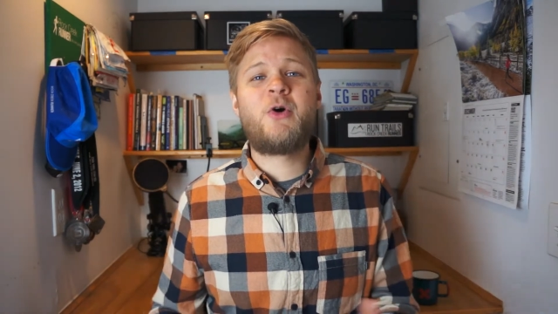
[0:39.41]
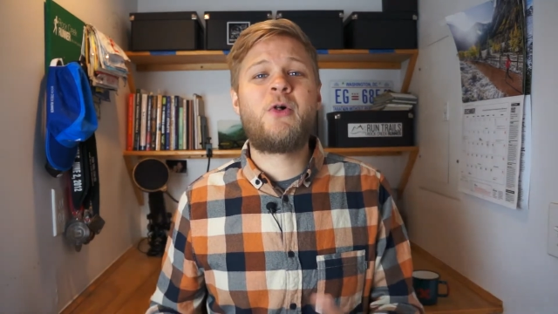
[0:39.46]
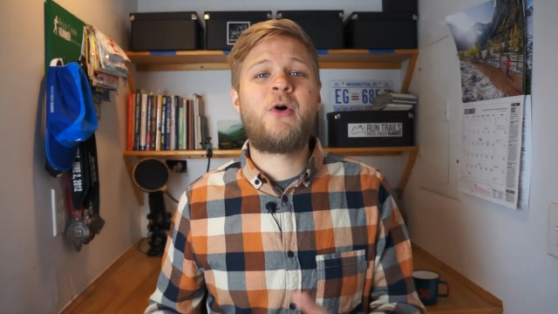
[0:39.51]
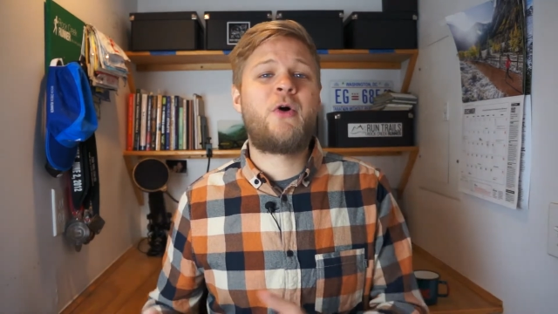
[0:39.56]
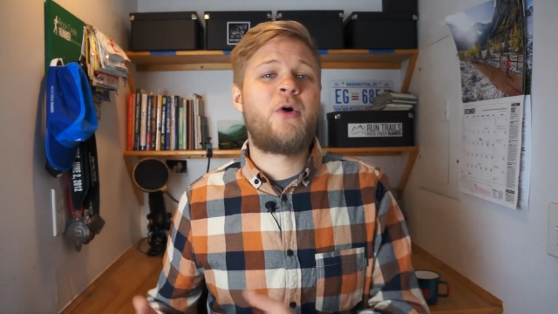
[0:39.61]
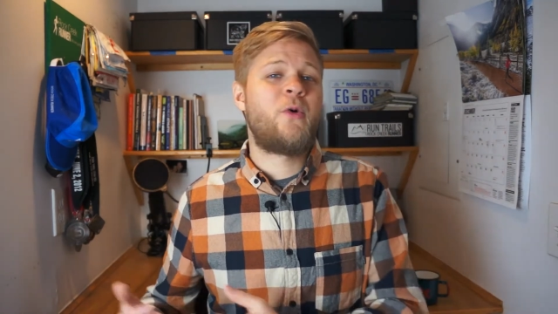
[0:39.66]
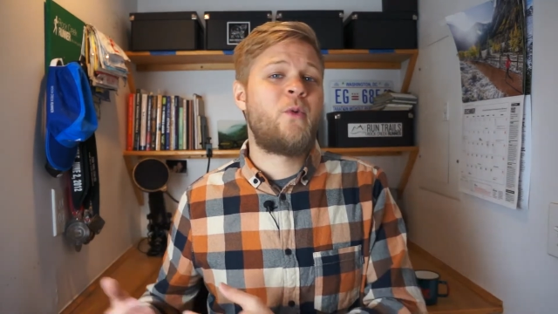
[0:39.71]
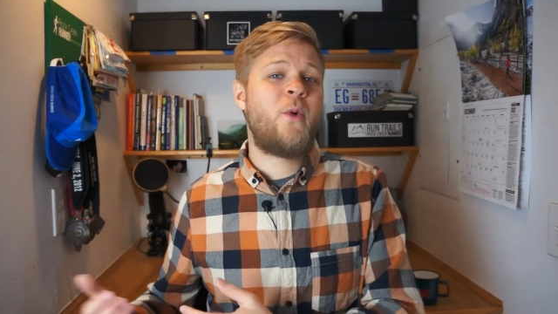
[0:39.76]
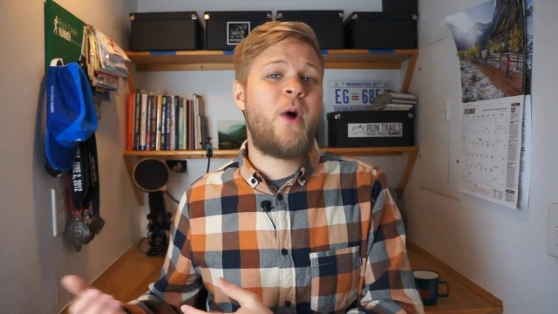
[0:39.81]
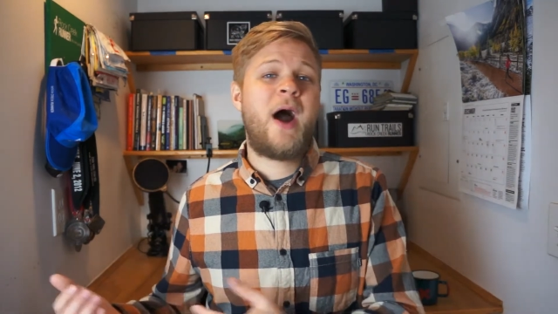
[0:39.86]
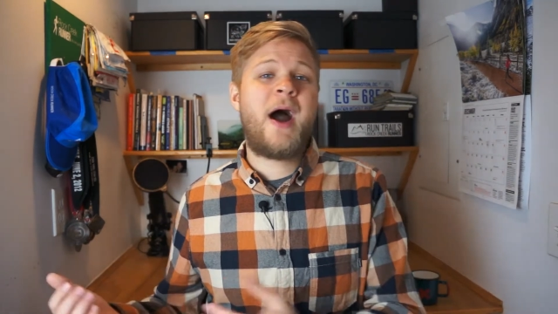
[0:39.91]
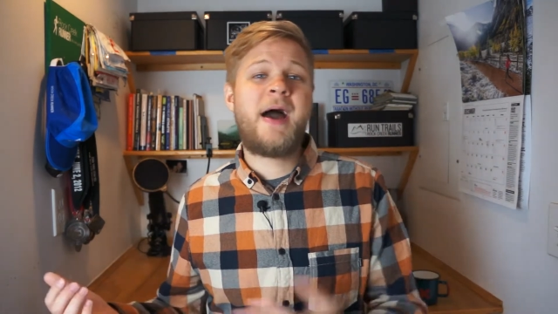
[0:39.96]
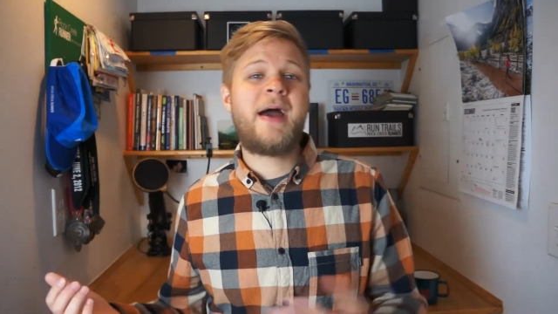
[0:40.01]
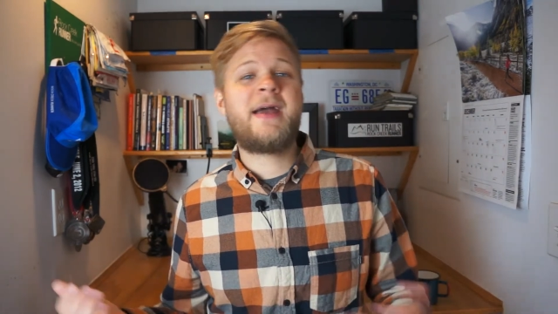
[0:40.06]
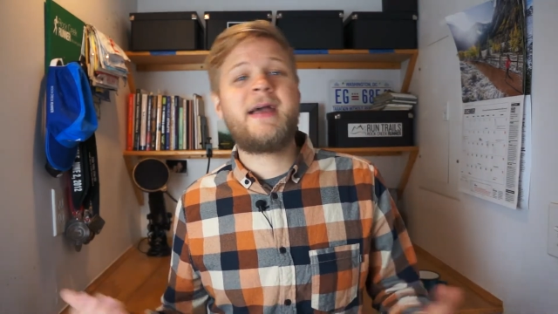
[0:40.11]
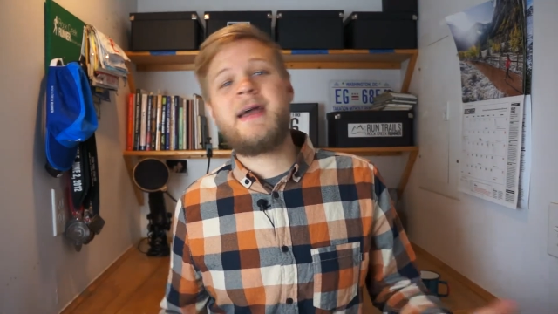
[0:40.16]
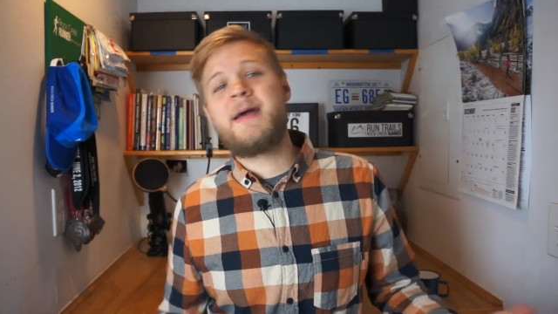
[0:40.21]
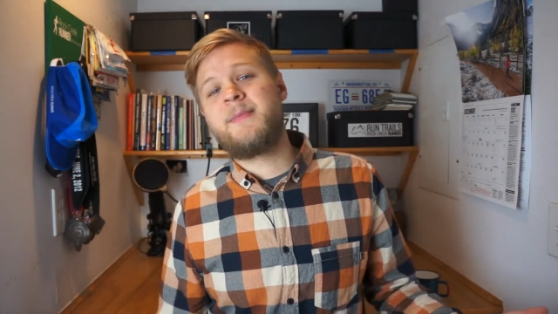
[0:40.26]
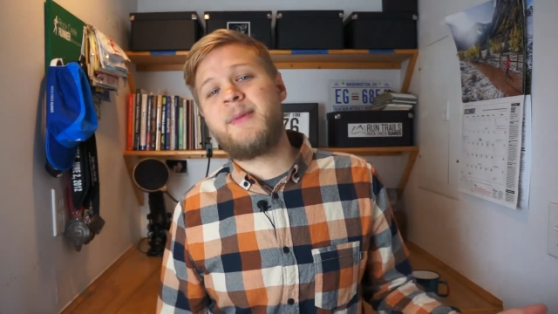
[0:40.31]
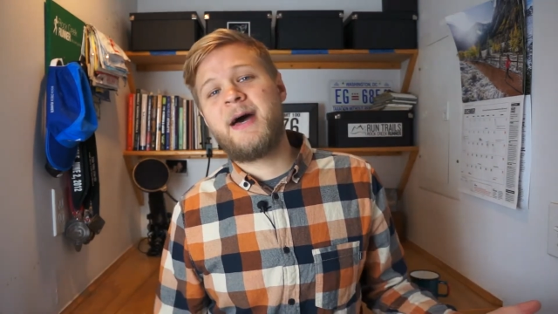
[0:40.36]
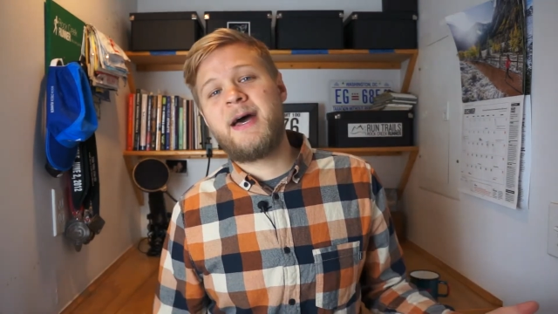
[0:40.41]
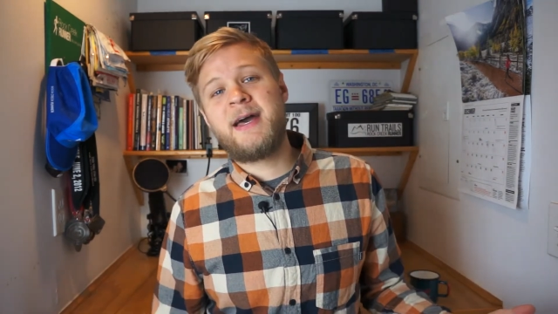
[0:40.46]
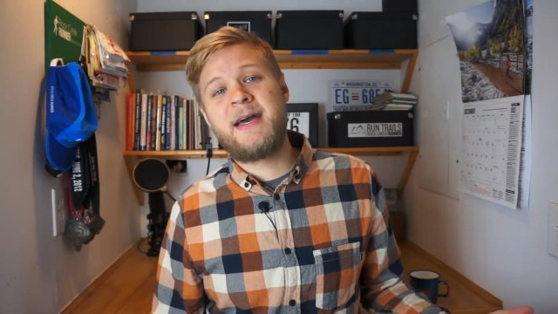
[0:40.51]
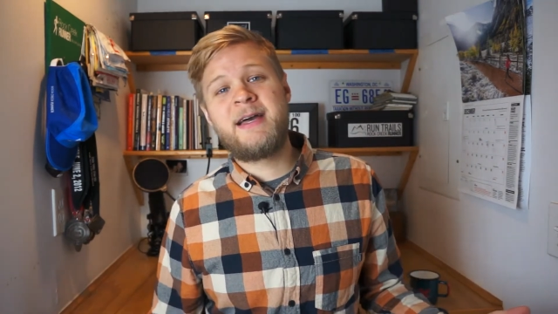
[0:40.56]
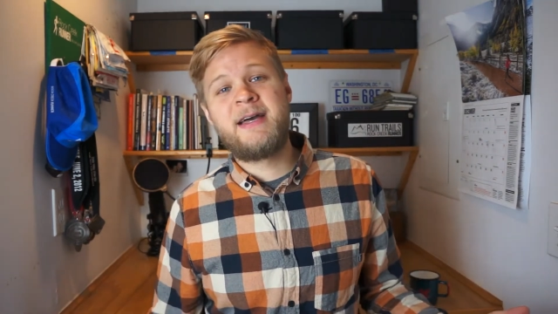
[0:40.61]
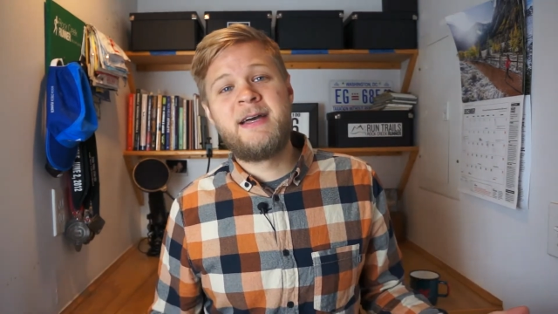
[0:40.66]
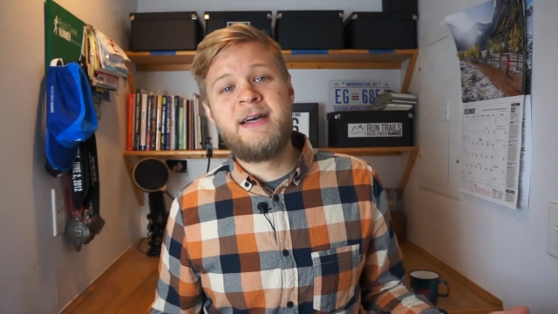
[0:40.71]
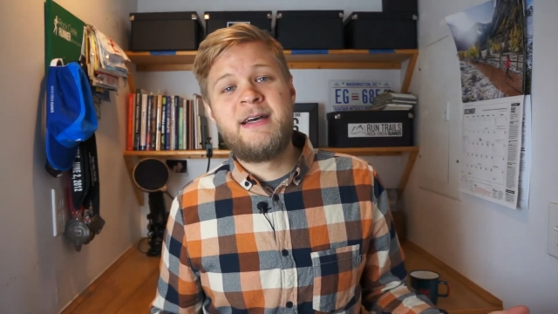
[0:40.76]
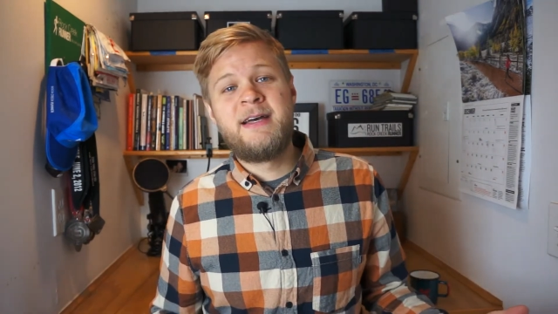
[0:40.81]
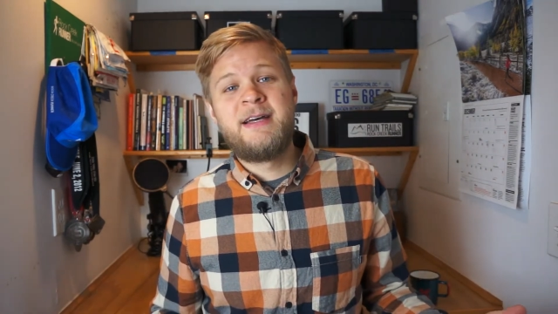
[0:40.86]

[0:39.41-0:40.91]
Or why am I